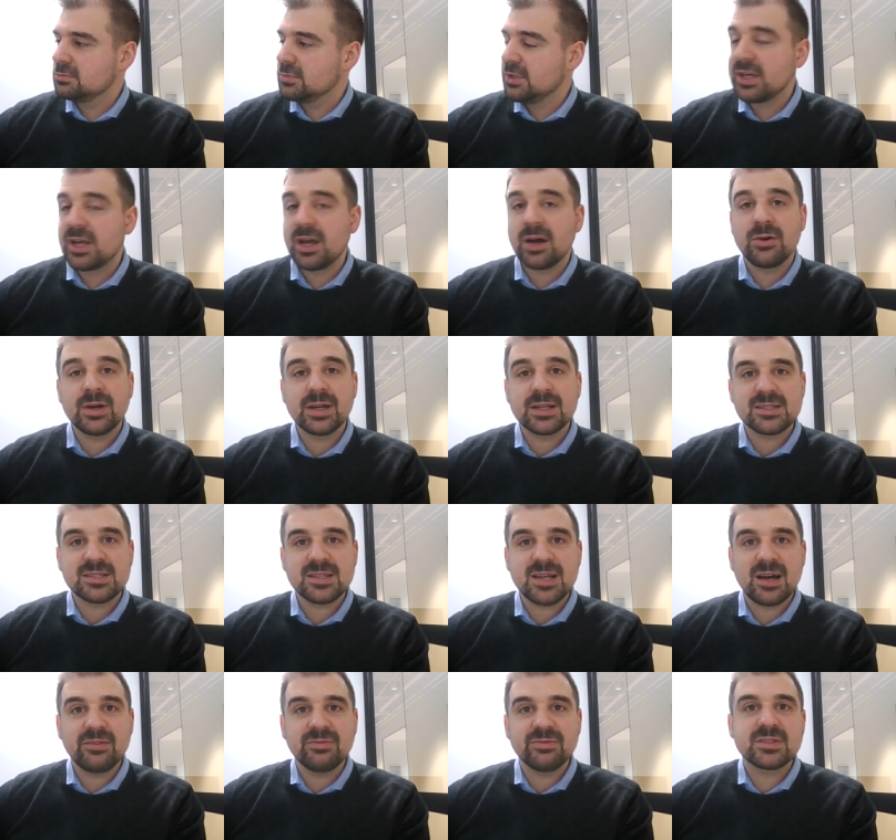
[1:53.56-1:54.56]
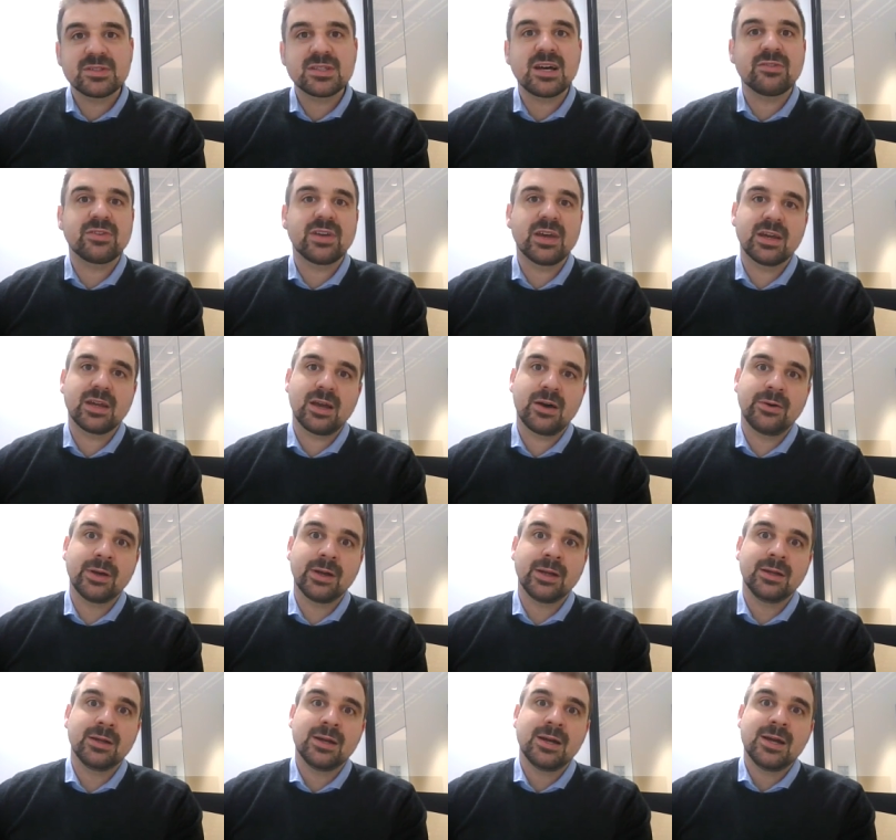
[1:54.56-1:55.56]
when the going gets tough, the tough get
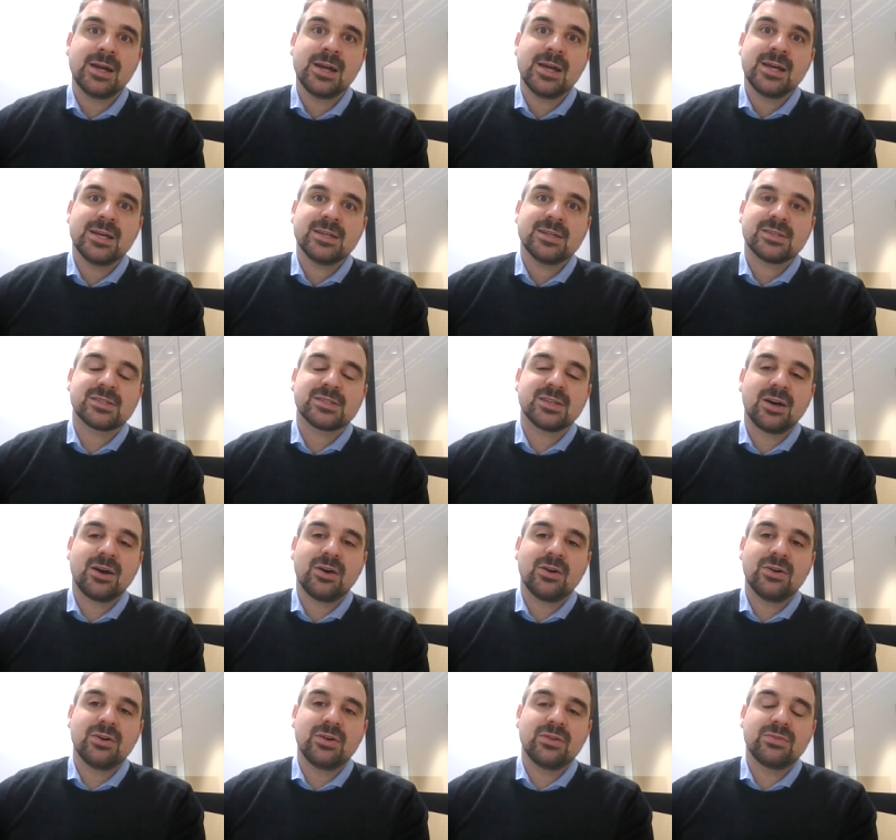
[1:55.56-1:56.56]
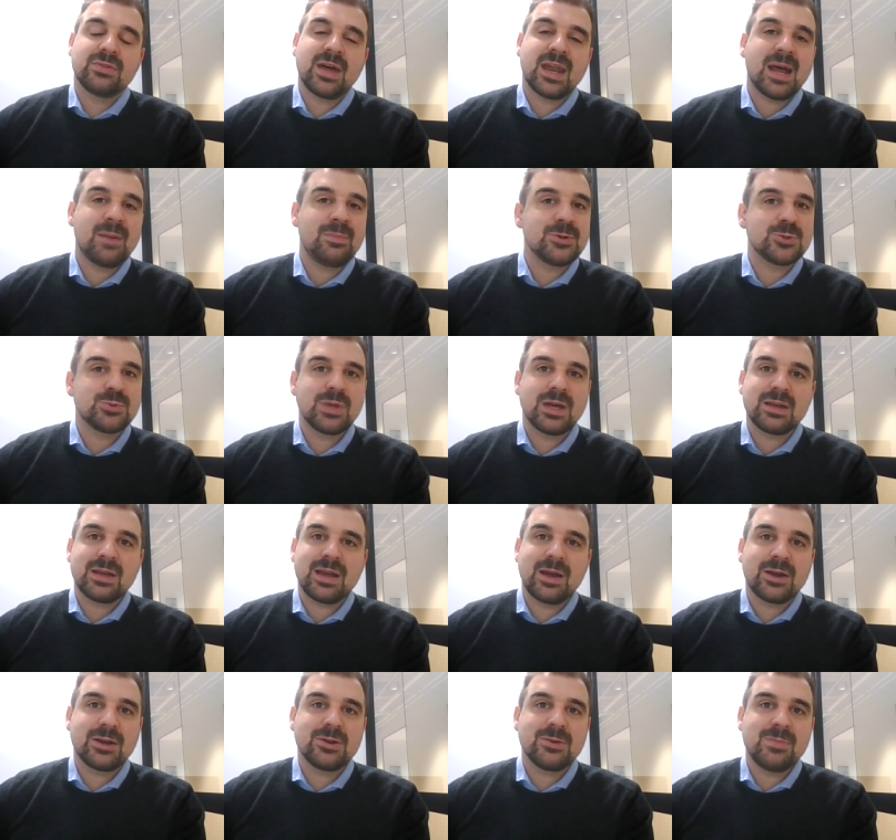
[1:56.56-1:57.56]
going. So that happens with
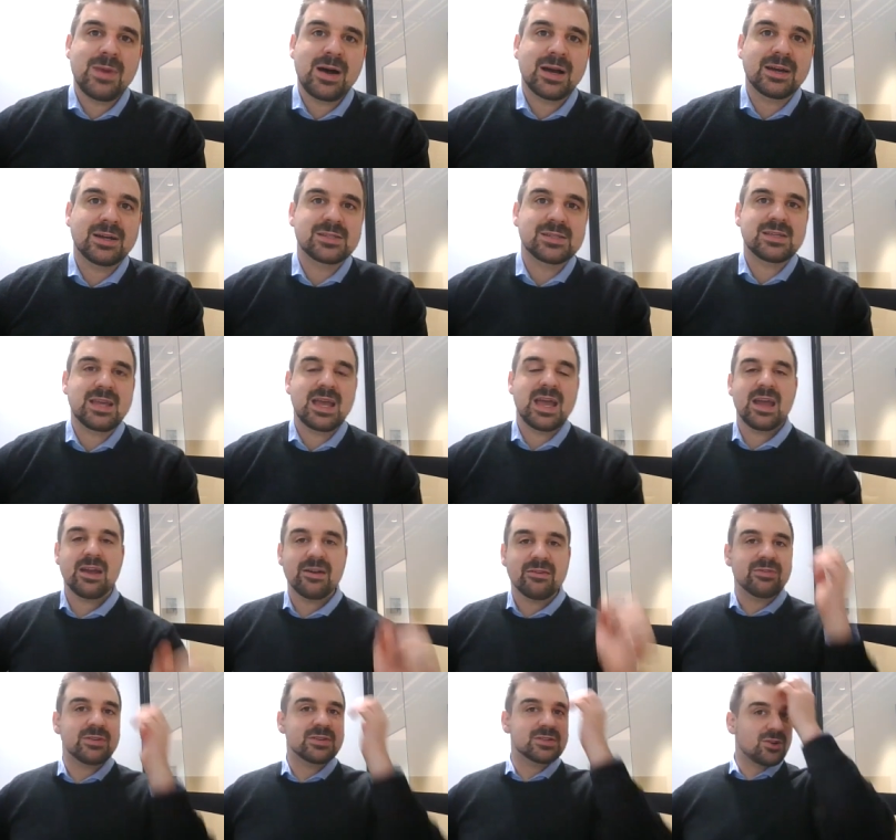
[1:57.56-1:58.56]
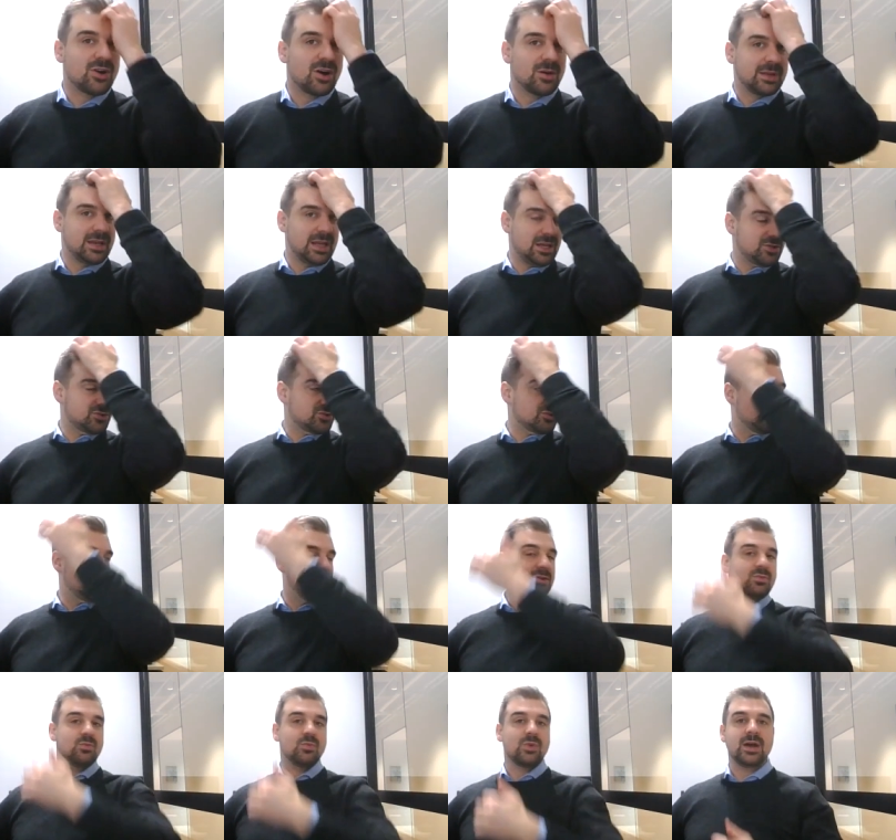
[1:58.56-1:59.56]
equity markets. Every time in
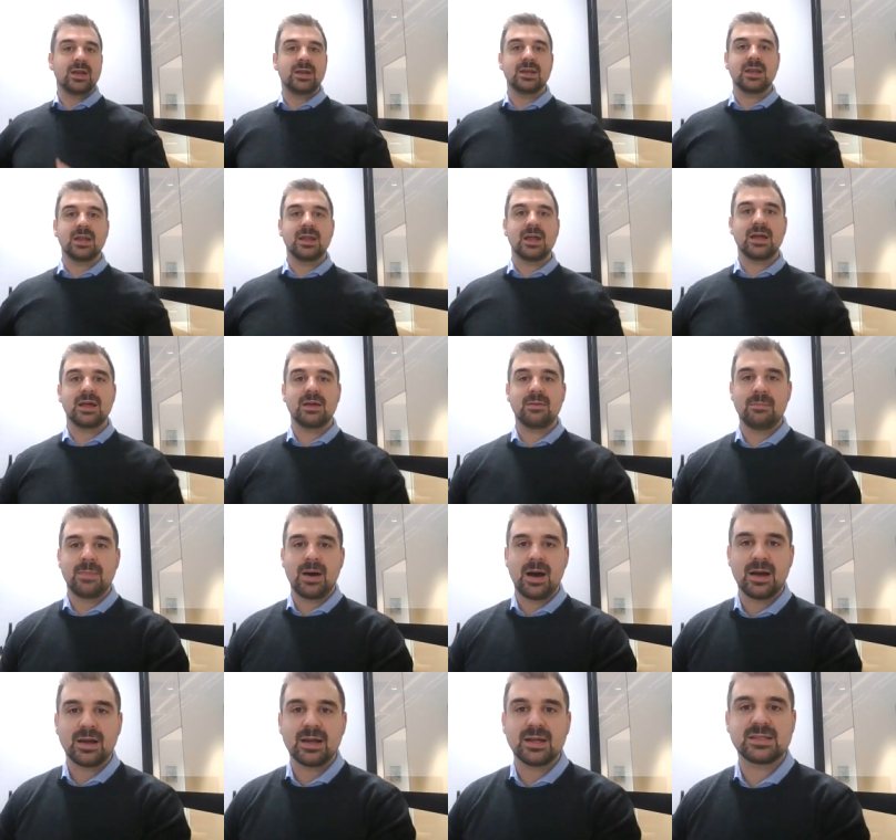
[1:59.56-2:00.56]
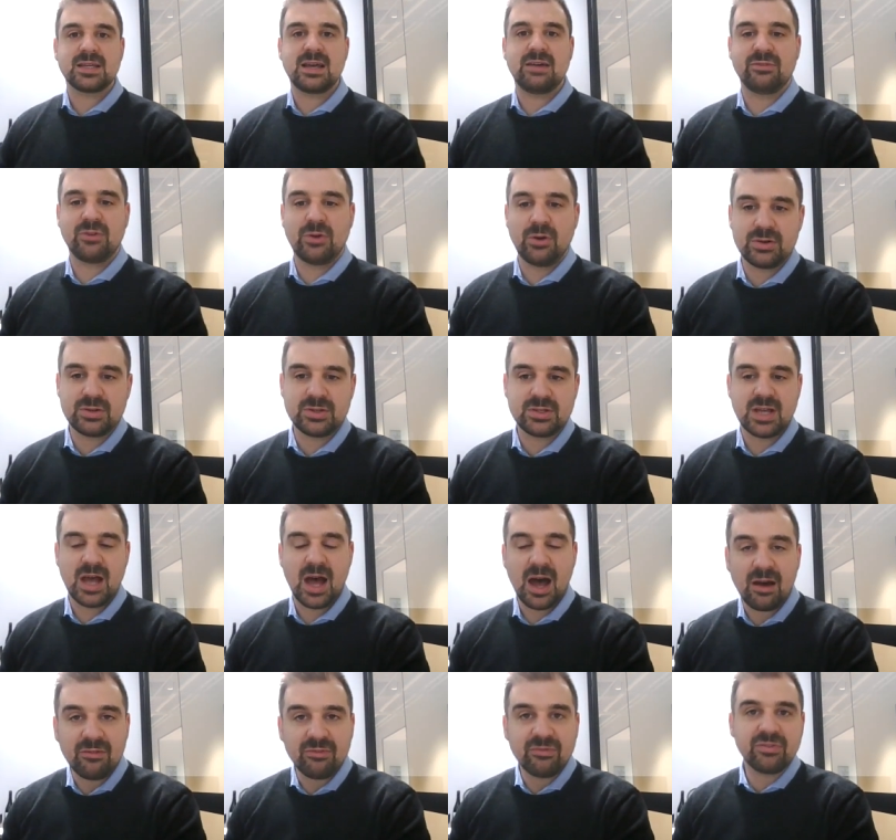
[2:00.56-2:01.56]
history when markets have gotten
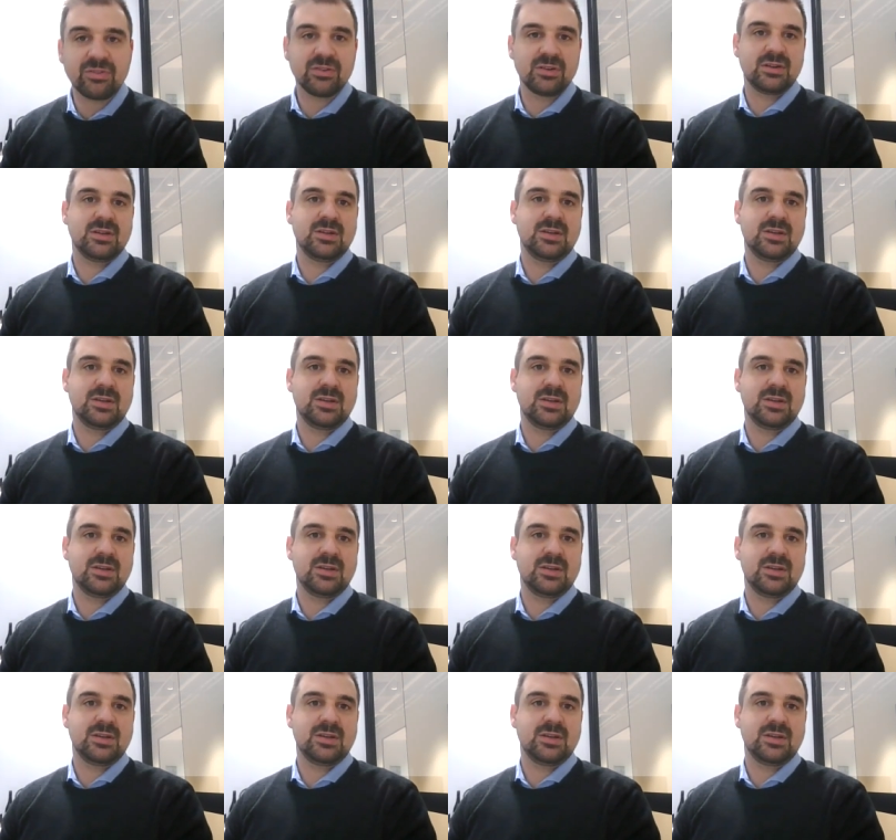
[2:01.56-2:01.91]
tough,